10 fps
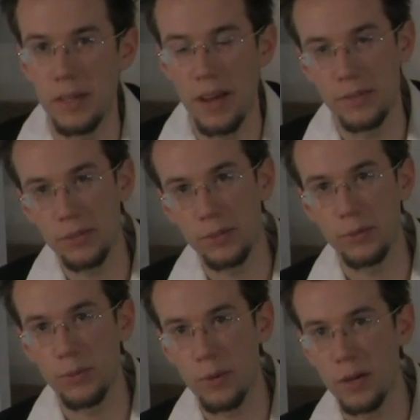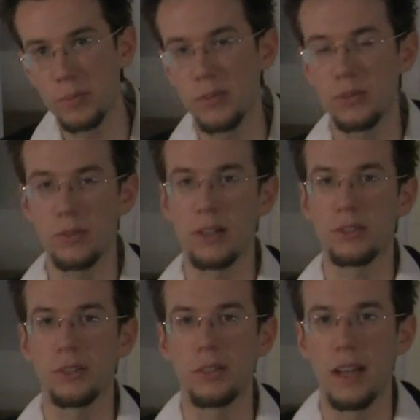we have different forms of
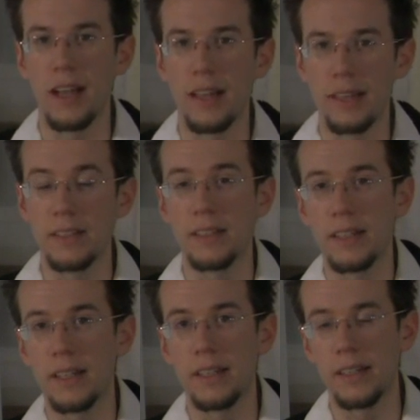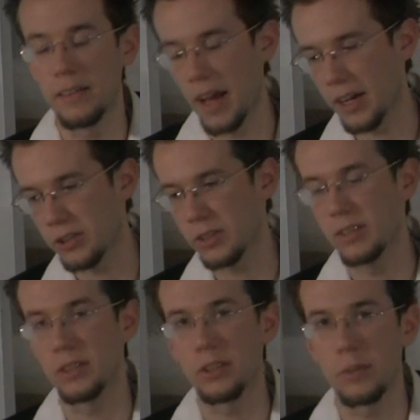structure and they
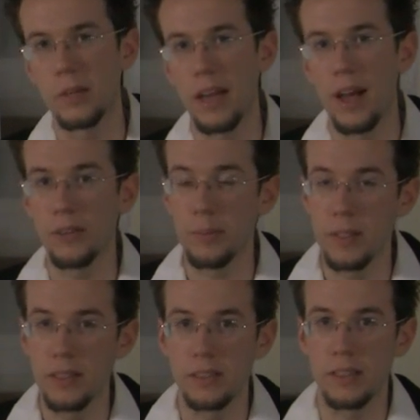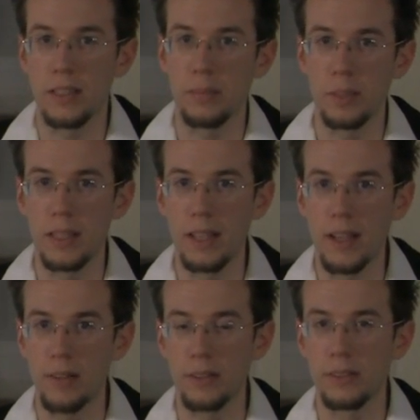actually determine how the piece is going to play
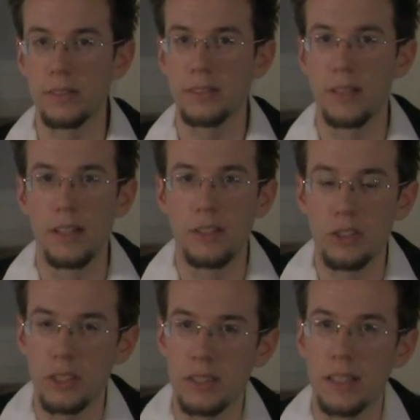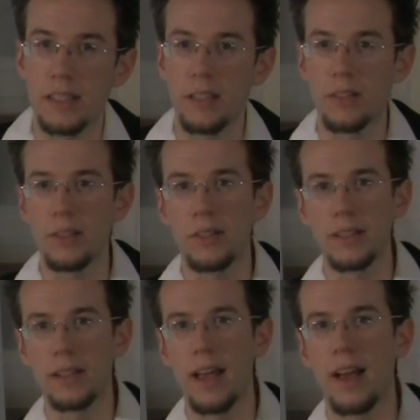out. Just like, you
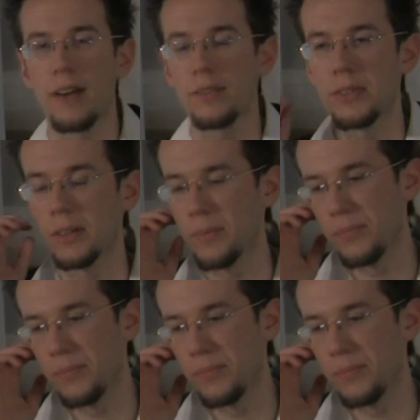can have,